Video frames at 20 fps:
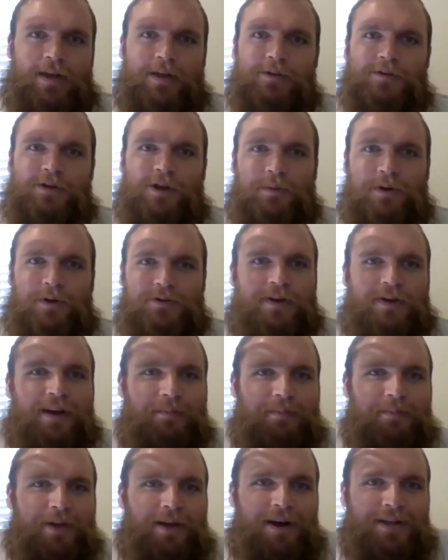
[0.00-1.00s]
you so much for
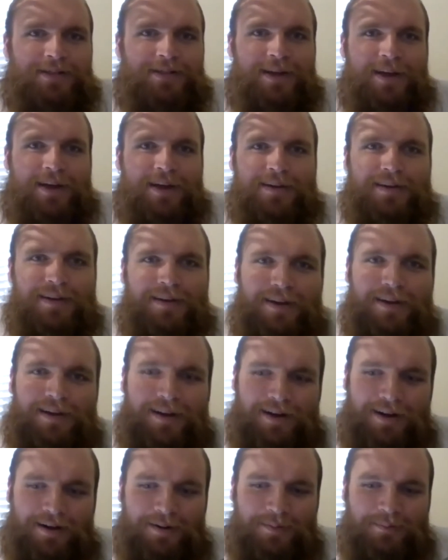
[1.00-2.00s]
having me on today.
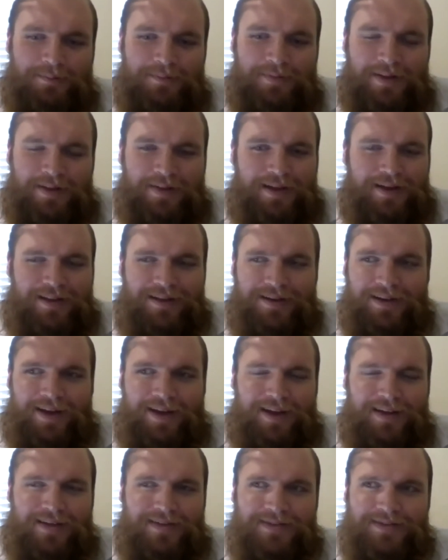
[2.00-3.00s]
At the end of the
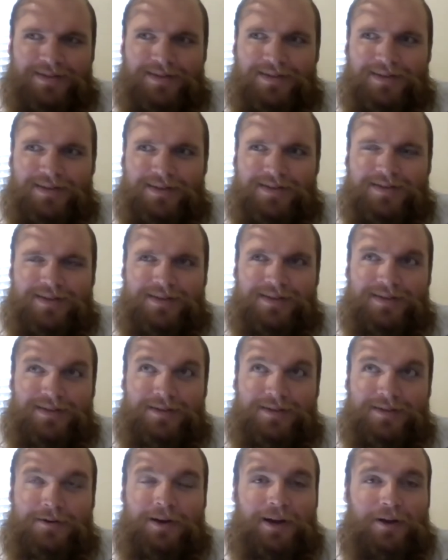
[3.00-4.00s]
day, it's
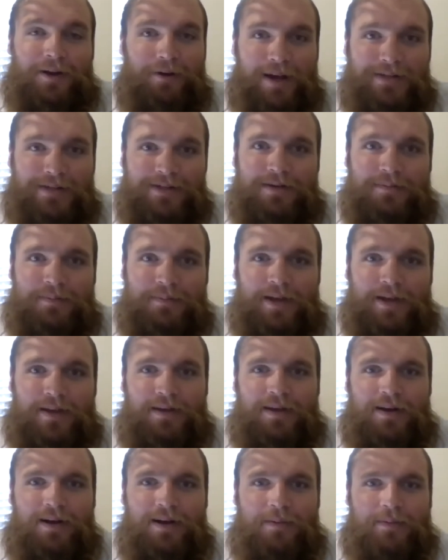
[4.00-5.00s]
still kind of crazy to me.
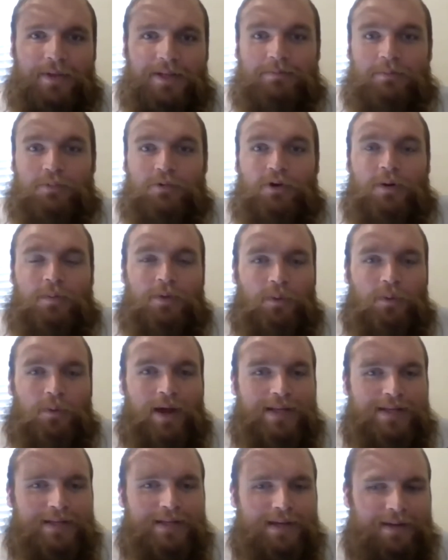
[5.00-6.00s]
This blew up the way
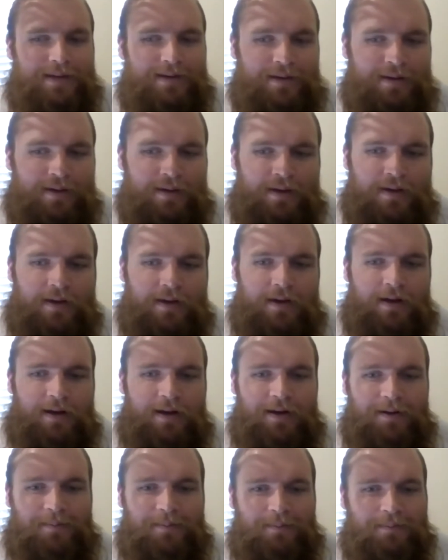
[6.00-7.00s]
it did,
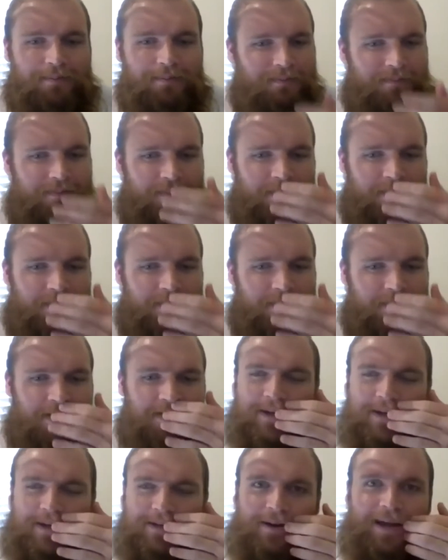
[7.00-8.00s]
um,
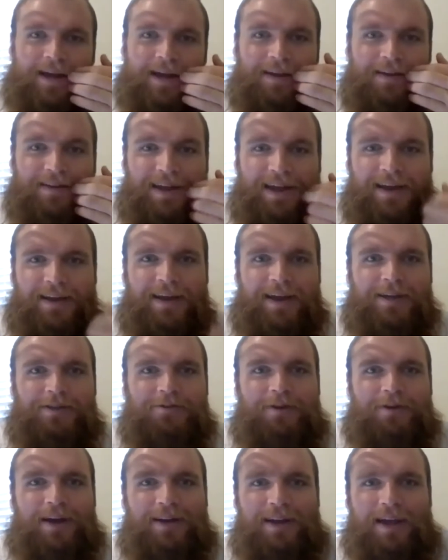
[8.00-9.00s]
especially in our day and
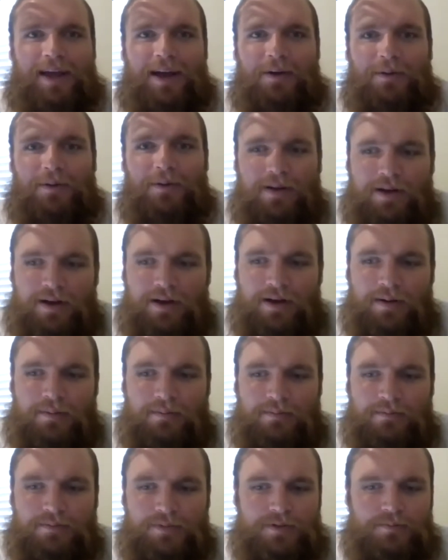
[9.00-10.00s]
age right now.
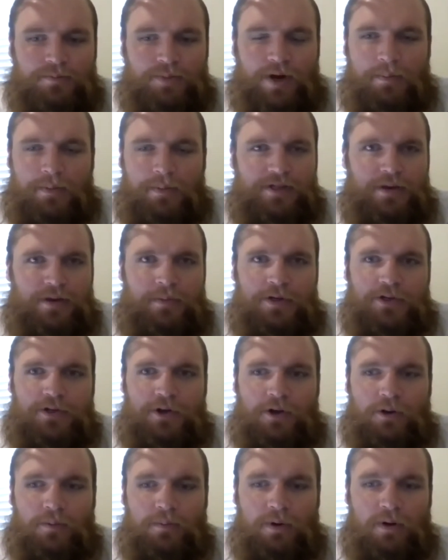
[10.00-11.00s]
Just brought me so much
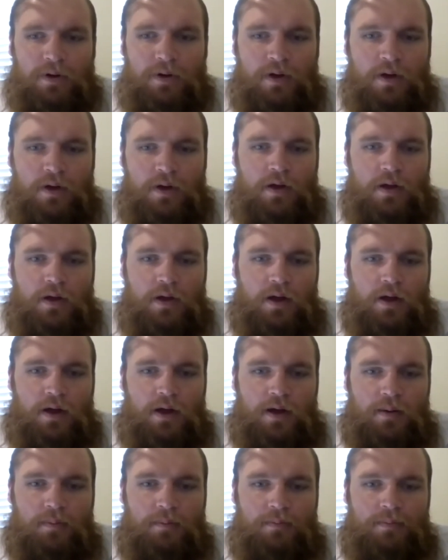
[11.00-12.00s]
hope.
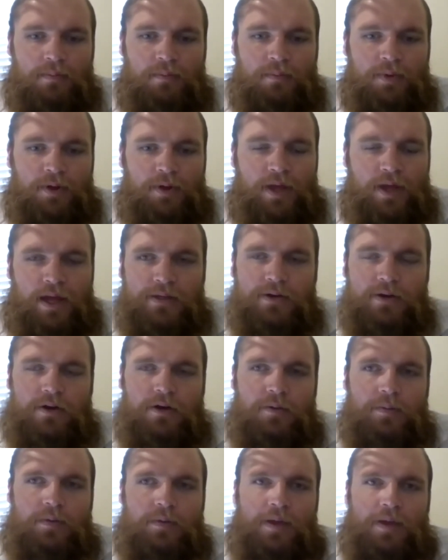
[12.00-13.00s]
But yeah,
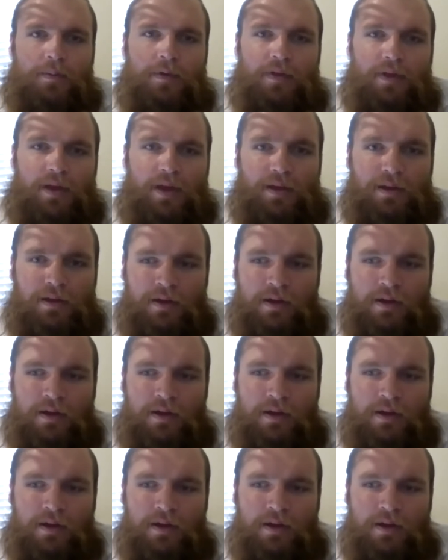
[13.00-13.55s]
starting with Timothy.